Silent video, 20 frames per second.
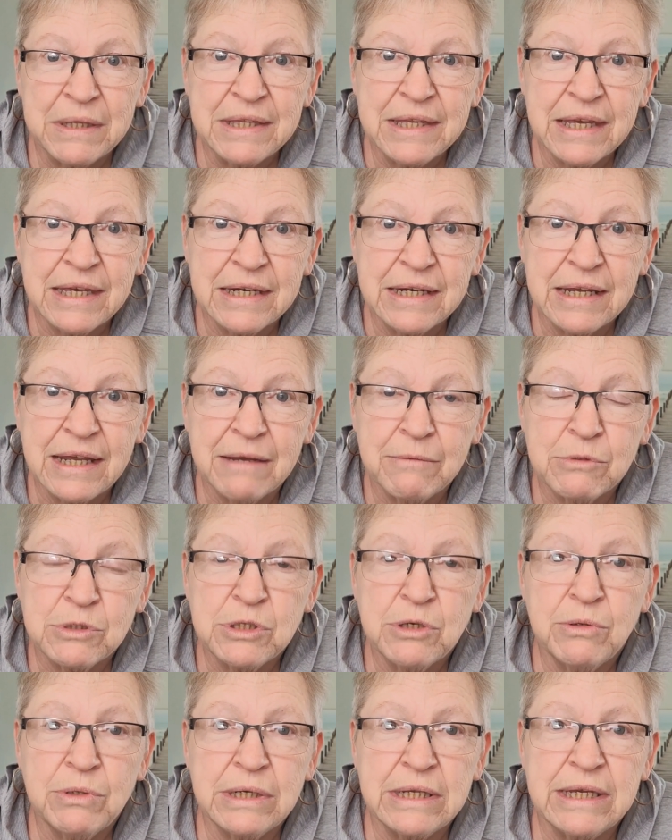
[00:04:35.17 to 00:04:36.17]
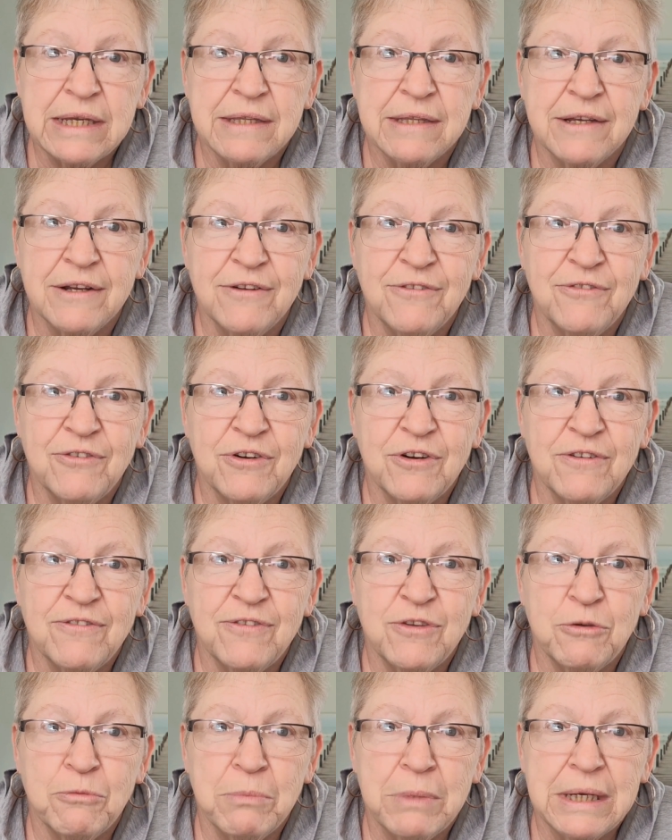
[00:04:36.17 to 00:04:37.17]
but then I was only in there for
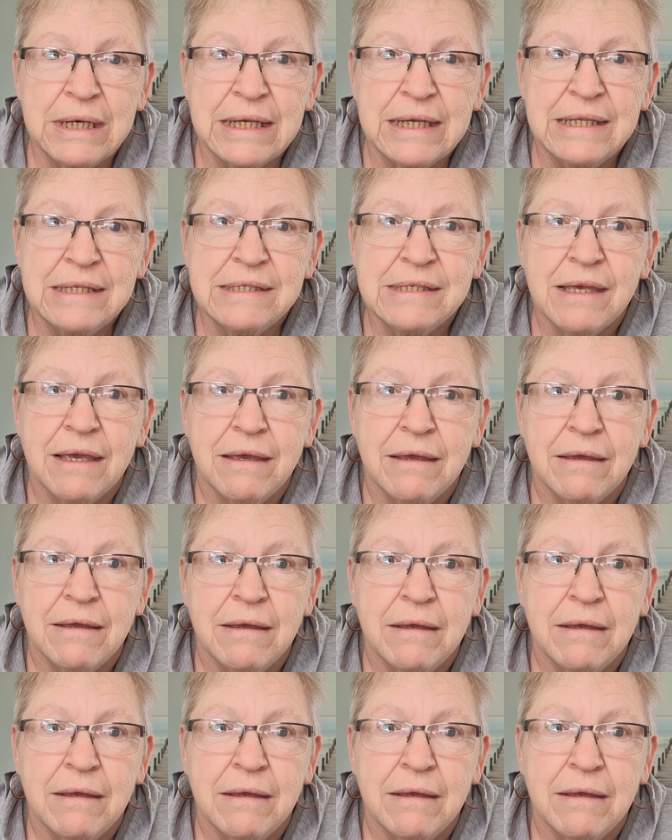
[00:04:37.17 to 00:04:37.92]
a few minutes.